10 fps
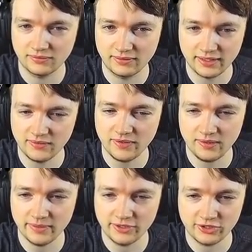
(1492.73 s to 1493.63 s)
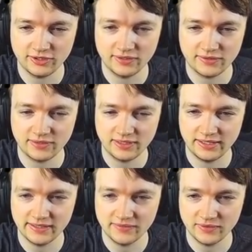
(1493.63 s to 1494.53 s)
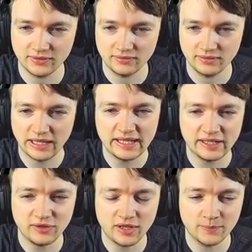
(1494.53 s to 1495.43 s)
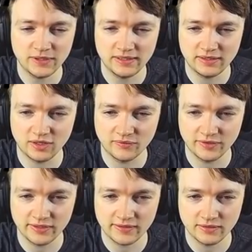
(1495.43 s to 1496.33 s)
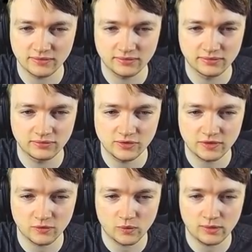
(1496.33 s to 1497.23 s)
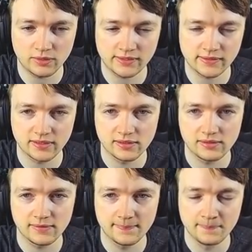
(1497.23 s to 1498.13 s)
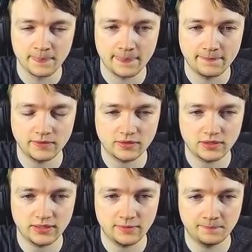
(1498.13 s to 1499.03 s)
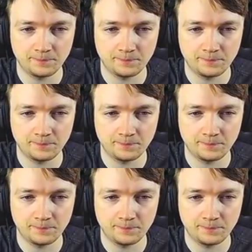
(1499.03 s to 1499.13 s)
Thank you very much. That's really nice of you. I like how they updated the art for this, though. It used to look way worse. Looks good now.